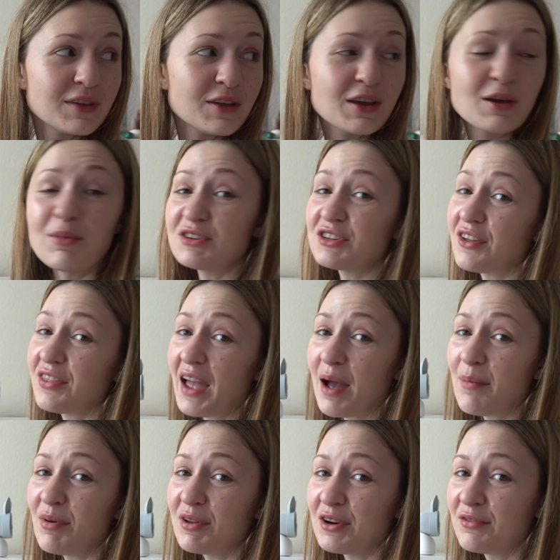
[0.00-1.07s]
You can watch it on the
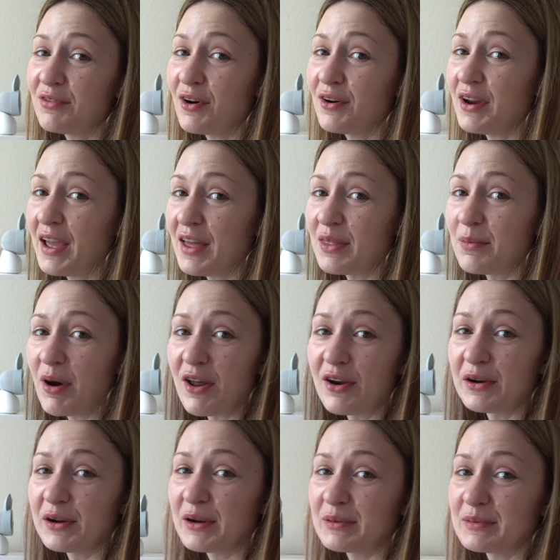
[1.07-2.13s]
app on your phone and the
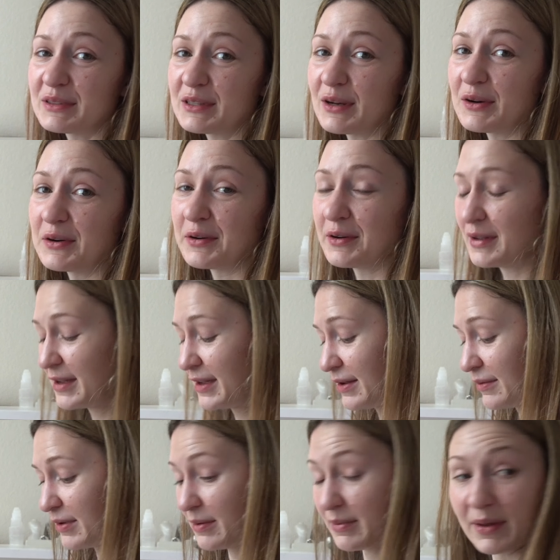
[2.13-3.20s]
monitor. So
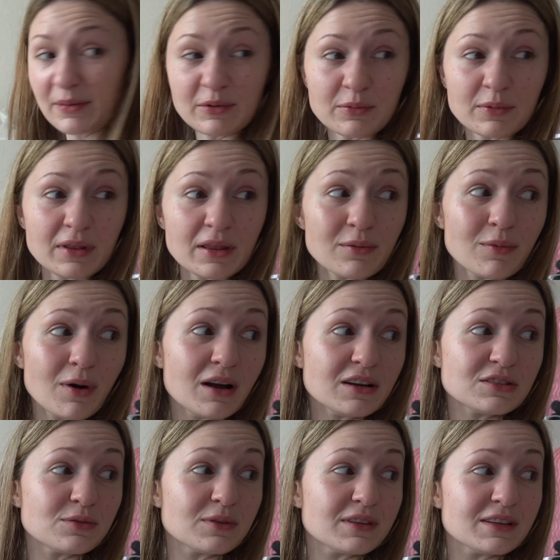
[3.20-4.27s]
I'm gonna be able to really
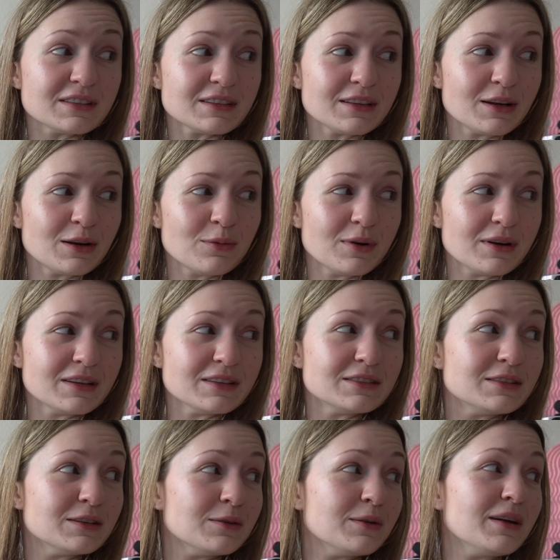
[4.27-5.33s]
watch what this little one is
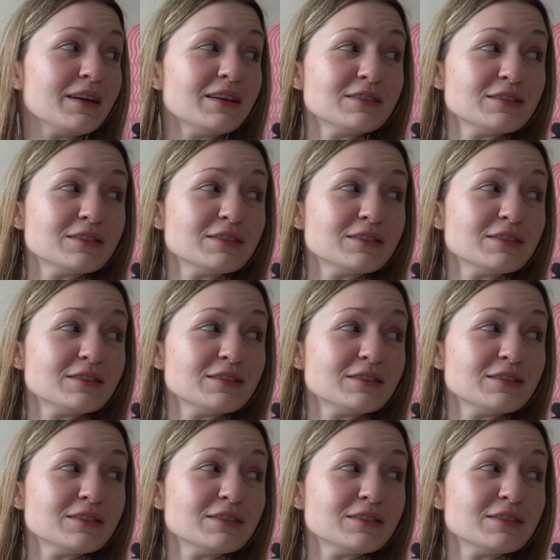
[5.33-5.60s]
doing.